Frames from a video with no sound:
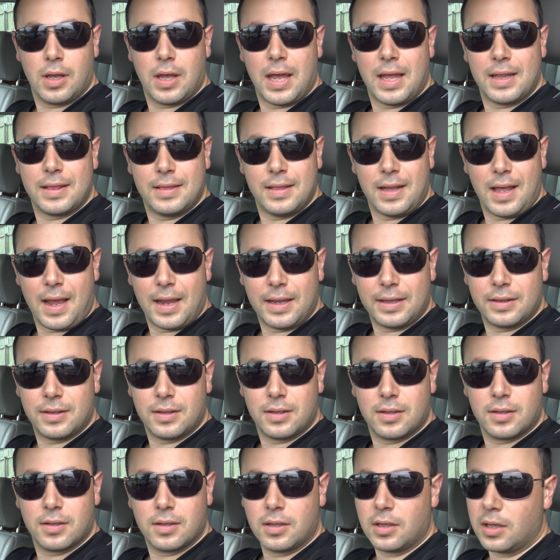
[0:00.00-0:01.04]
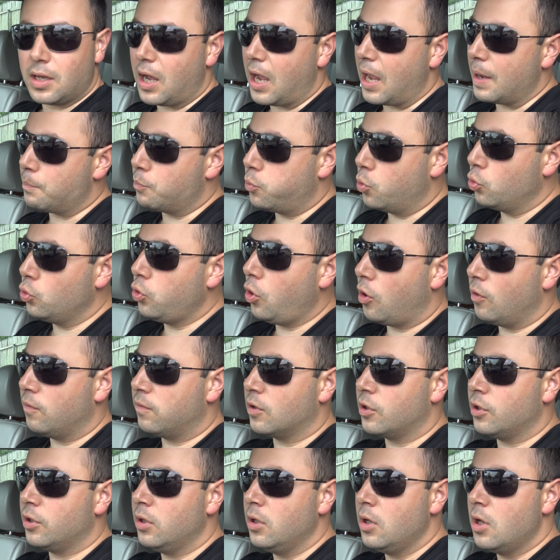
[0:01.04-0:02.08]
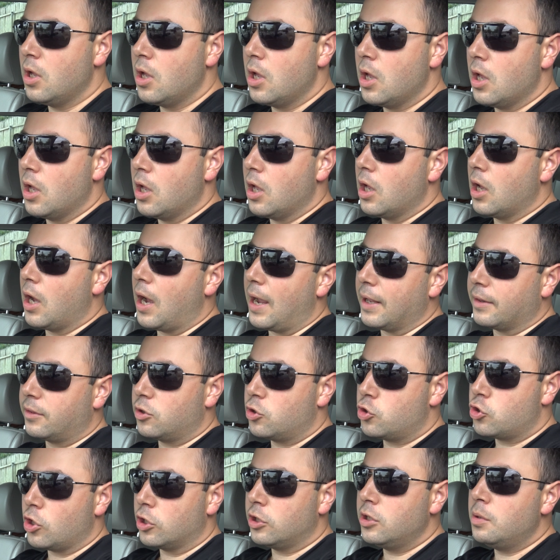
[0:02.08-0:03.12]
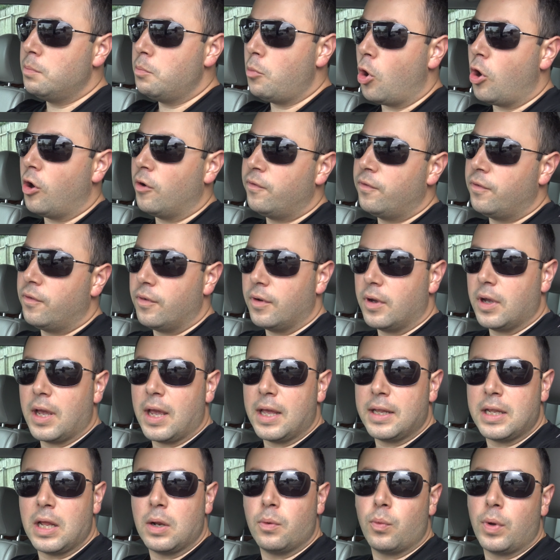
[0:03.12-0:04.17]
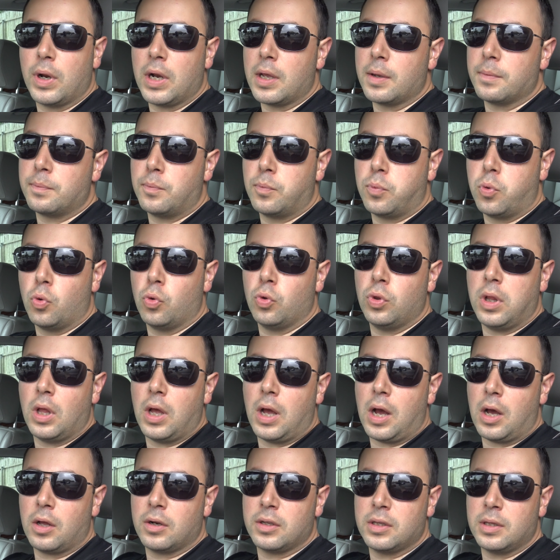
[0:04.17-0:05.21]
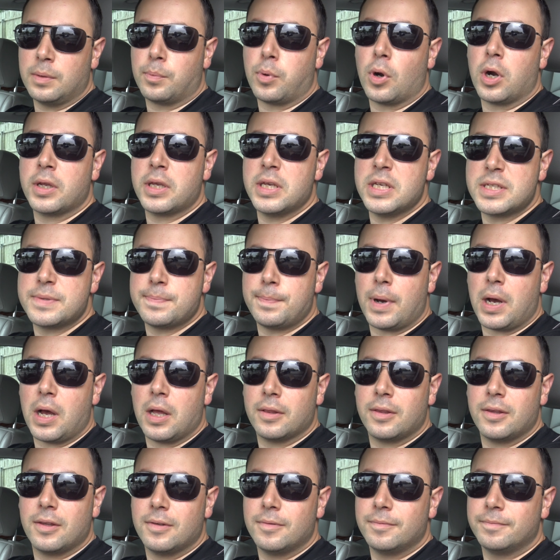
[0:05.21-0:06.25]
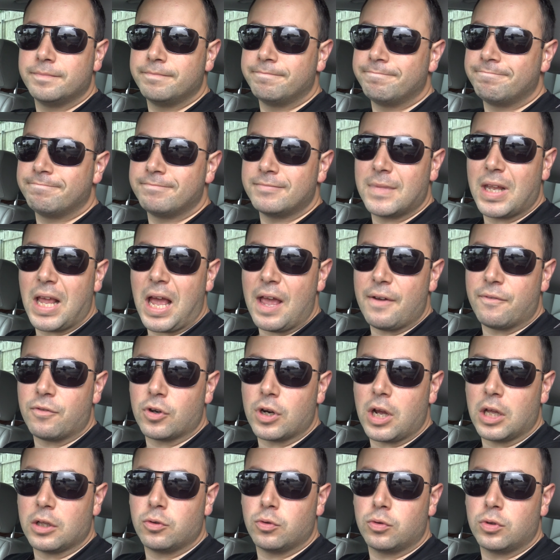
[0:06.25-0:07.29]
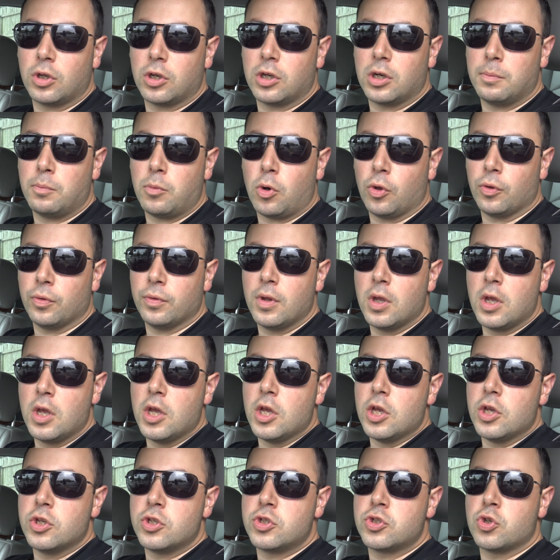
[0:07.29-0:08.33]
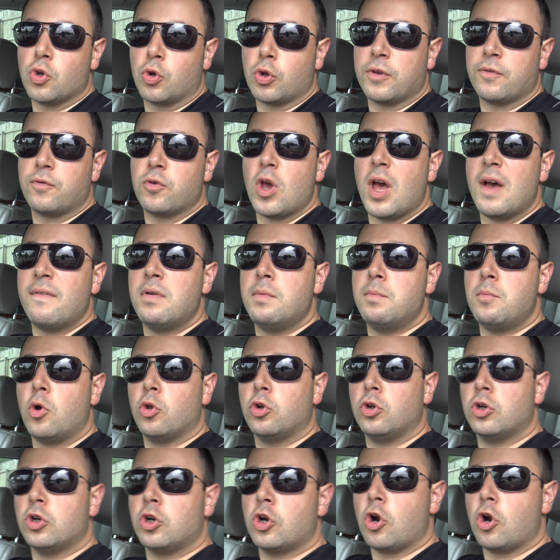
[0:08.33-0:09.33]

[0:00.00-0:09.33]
at night. I pulled over, I shut them off, and then when I pulled out of the parking spot, I forgot to turn them on. So if you have a modern